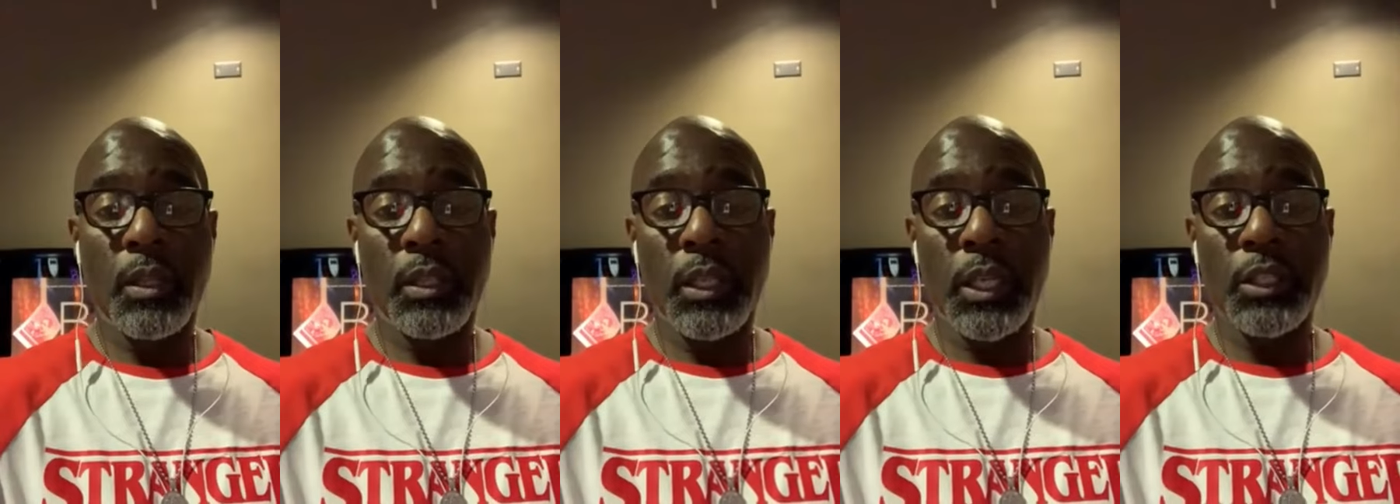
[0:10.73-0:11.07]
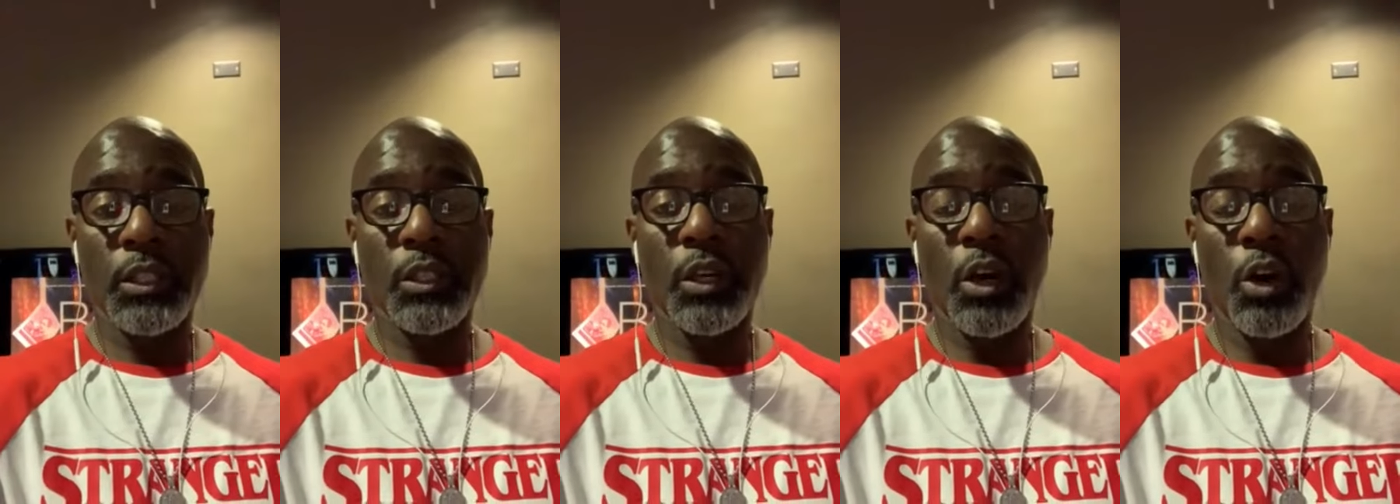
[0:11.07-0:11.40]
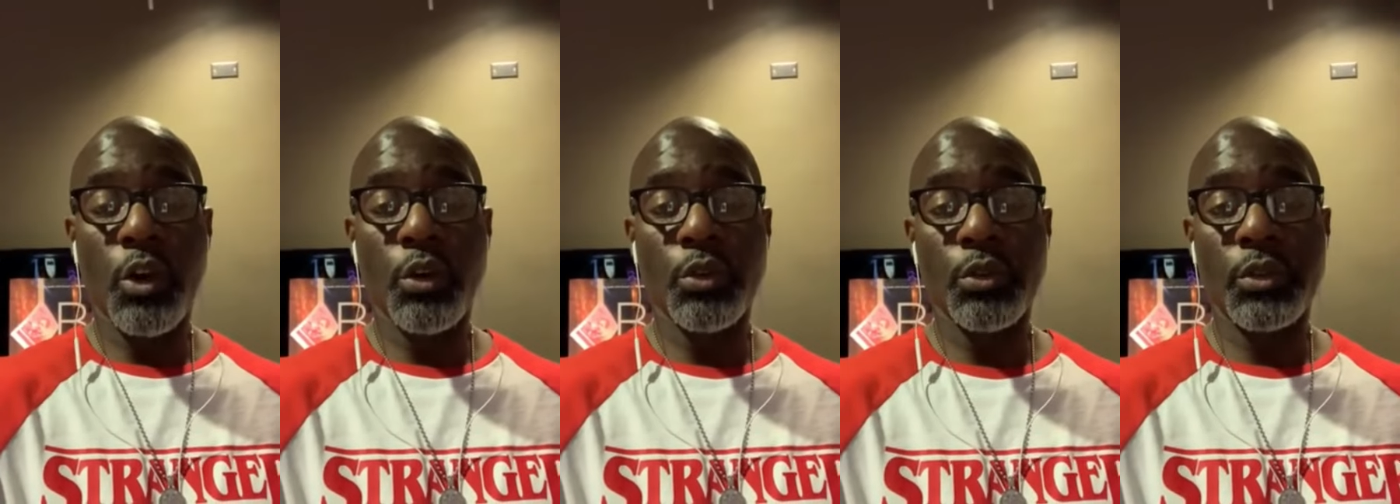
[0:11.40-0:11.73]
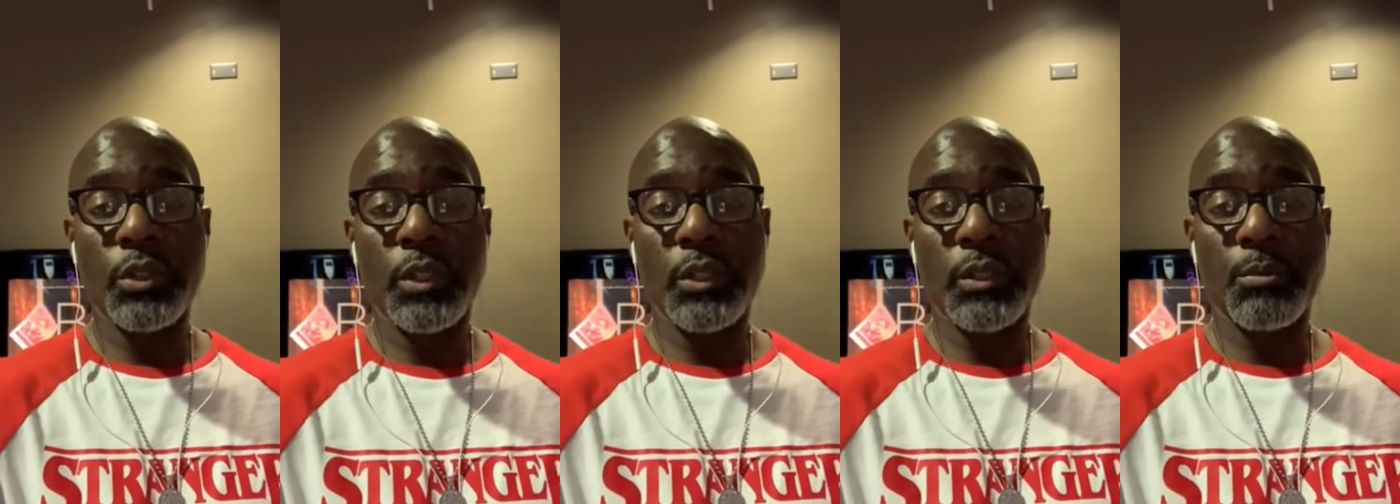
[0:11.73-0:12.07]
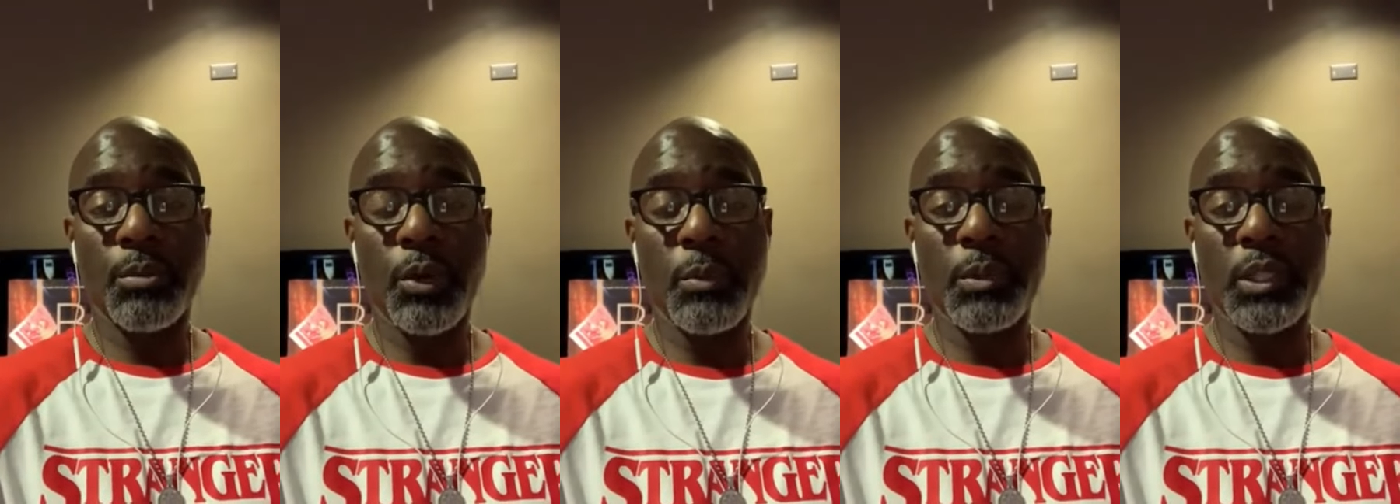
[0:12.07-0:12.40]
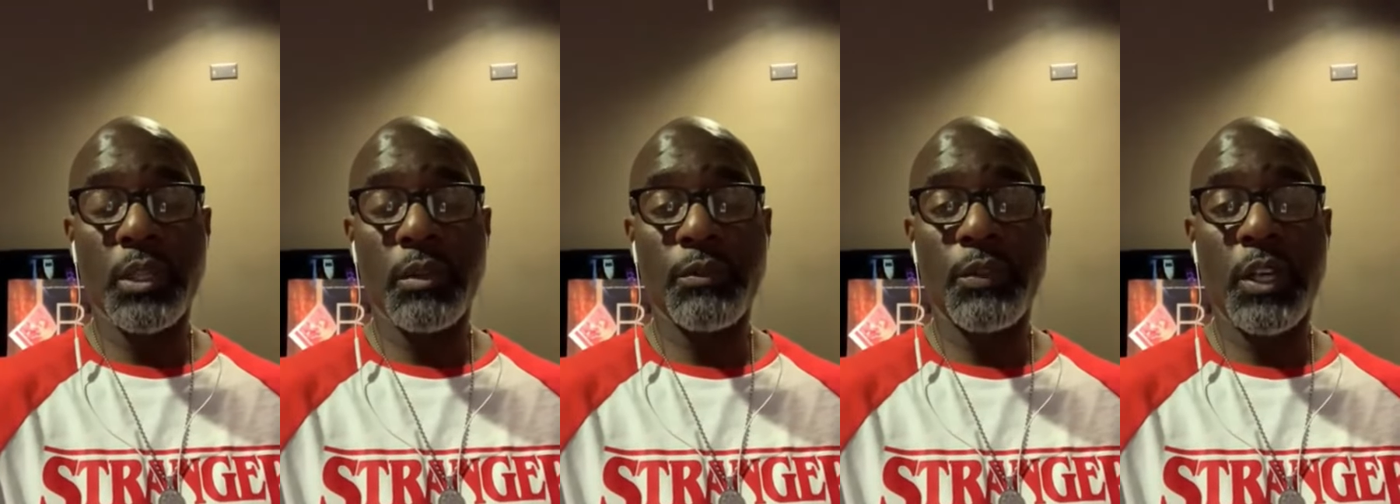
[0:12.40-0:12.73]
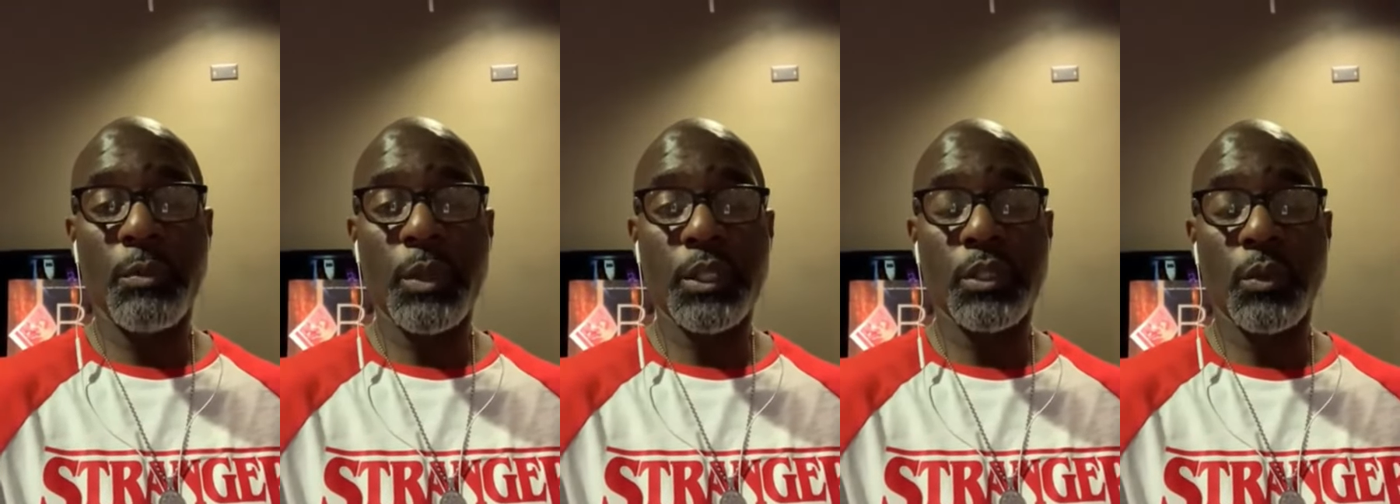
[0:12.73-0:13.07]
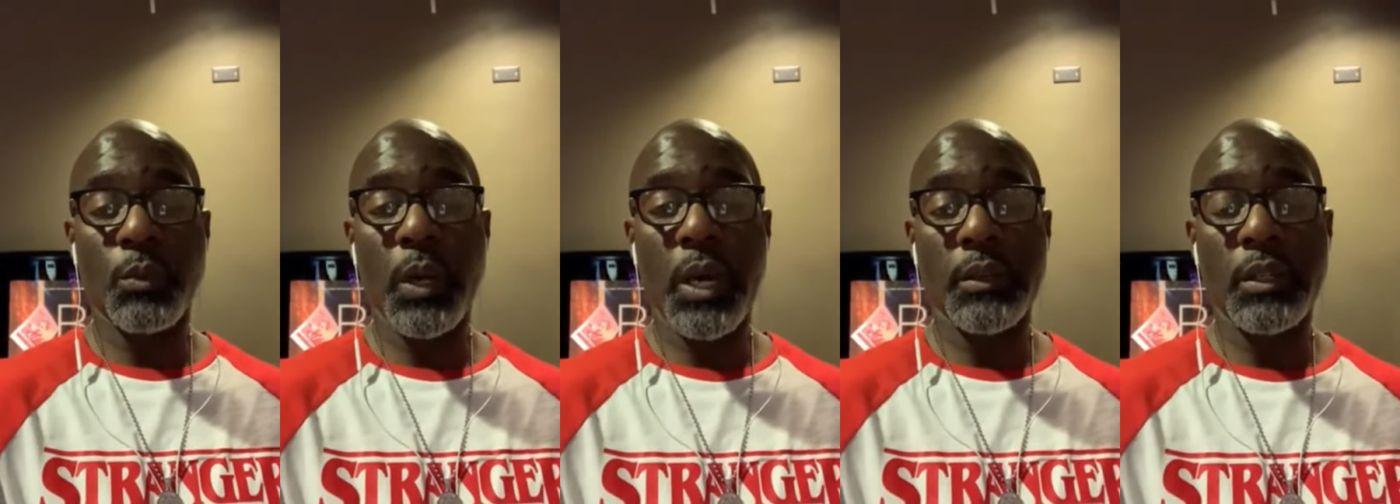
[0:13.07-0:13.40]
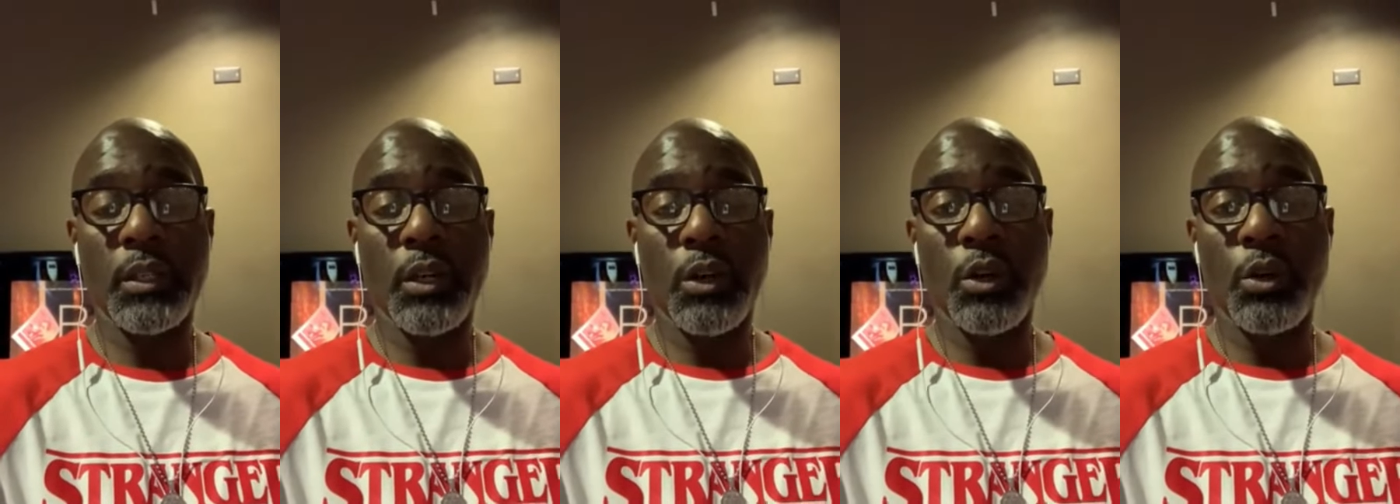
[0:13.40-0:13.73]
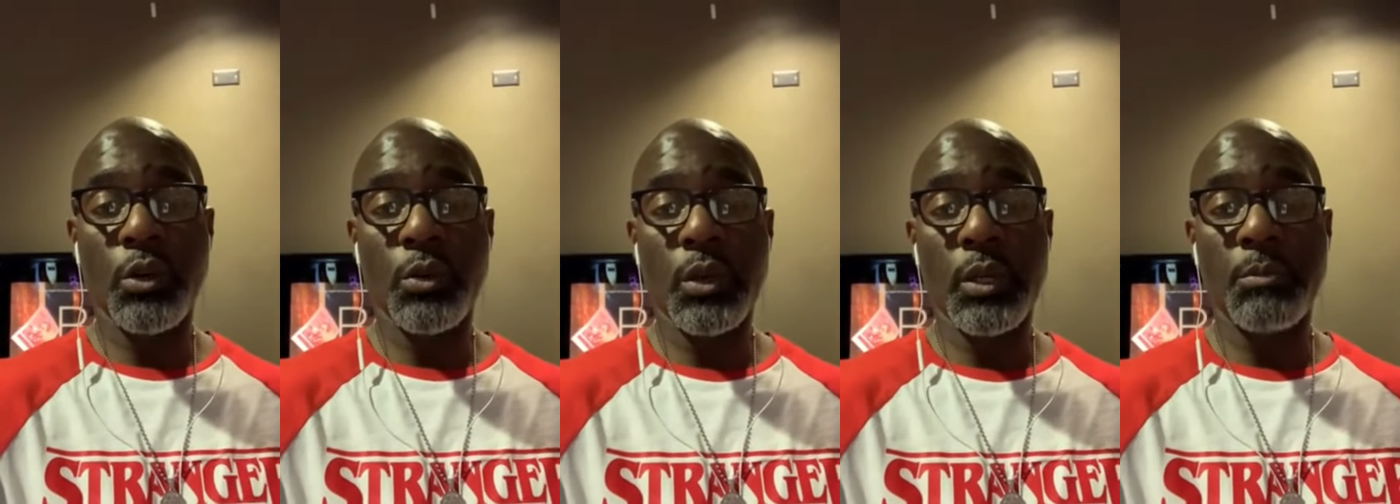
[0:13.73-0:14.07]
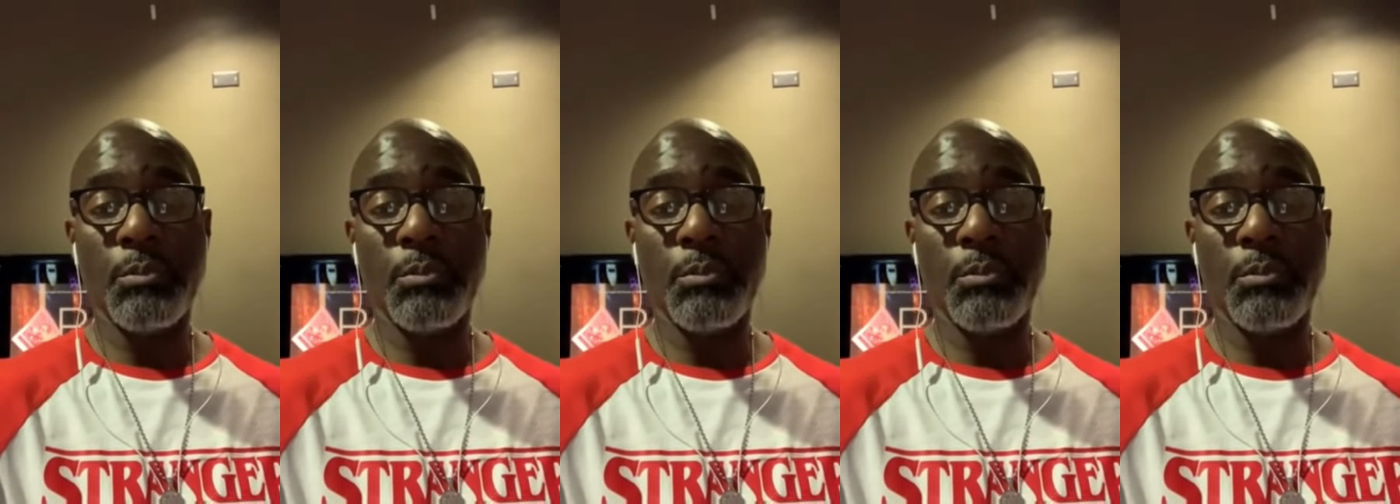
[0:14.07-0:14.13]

Its whole premise of the film is surrounding the whole